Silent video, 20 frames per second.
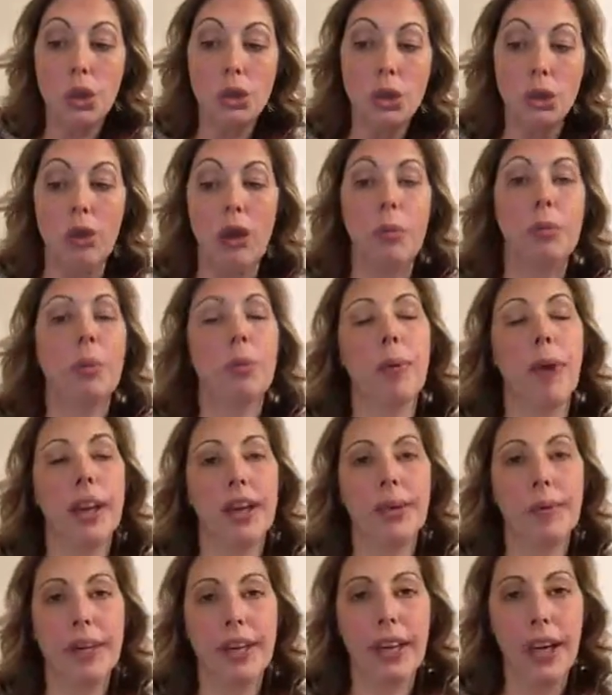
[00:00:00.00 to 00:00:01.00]
to help your
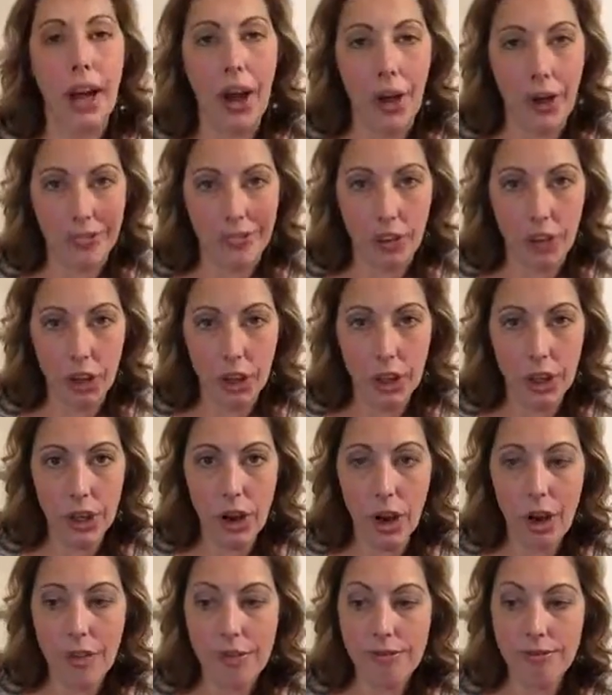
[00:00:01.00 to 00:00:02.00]
body
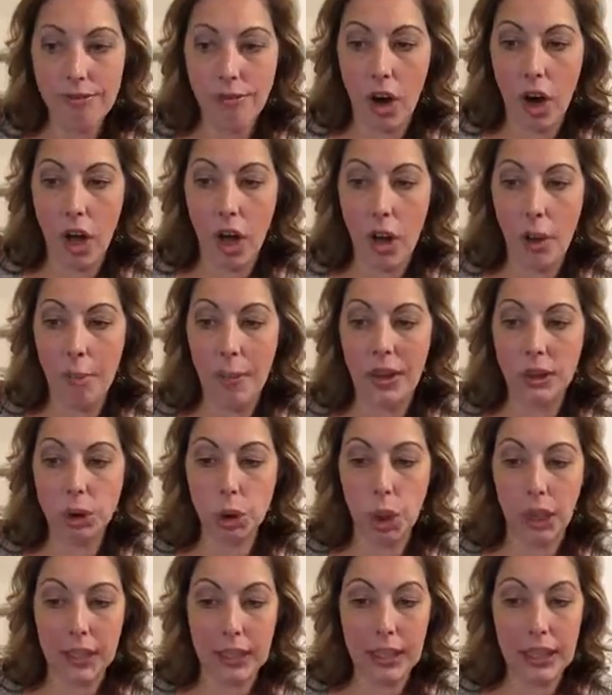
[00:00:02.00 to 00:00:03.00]
recover from
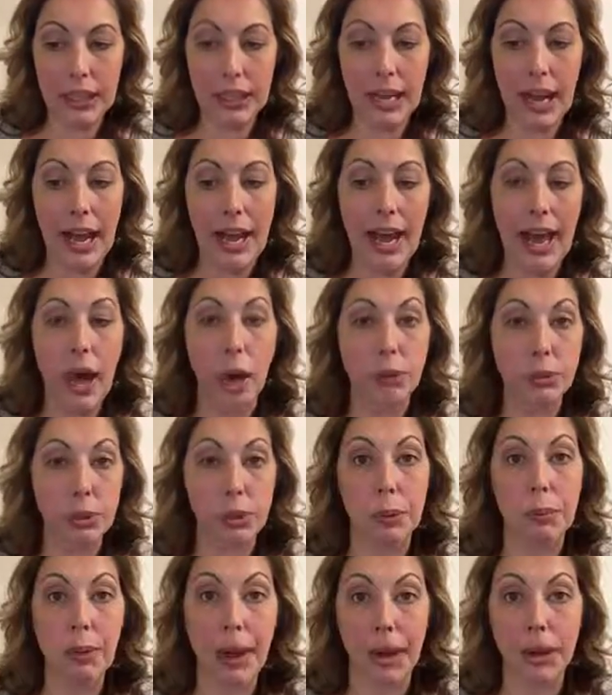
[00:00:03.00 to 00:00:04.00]
training and
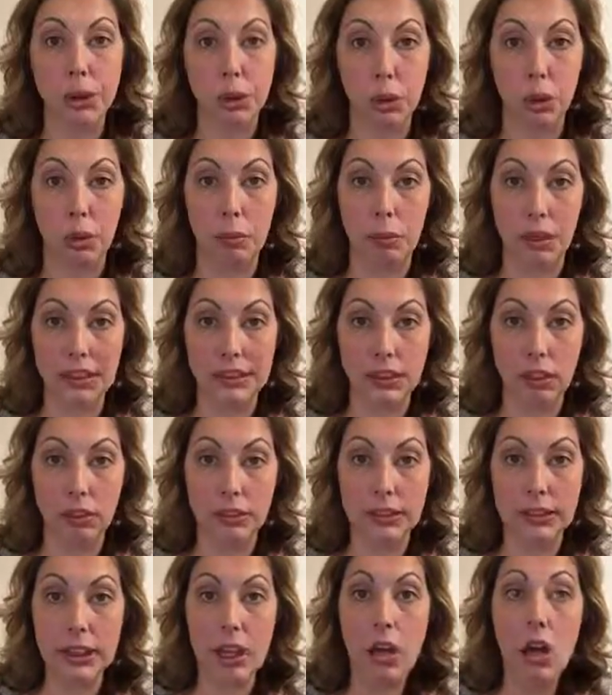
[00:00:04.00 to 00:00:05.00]
helps repair sore
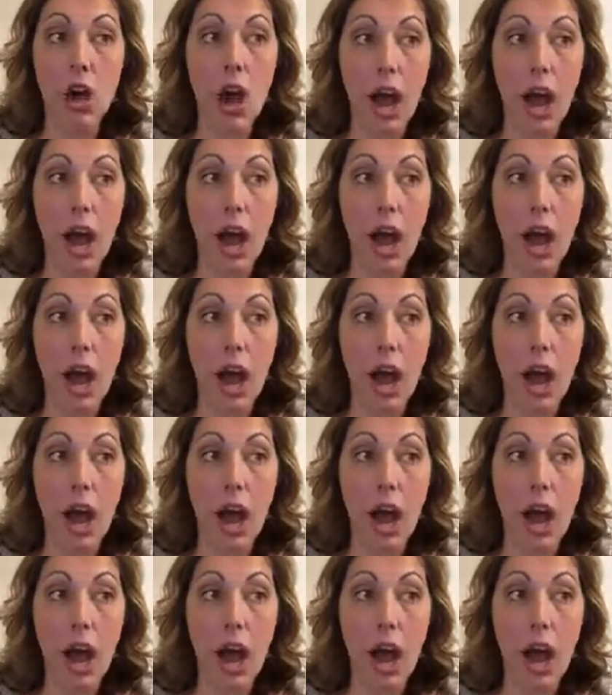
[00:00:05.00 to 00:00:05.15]
muscles.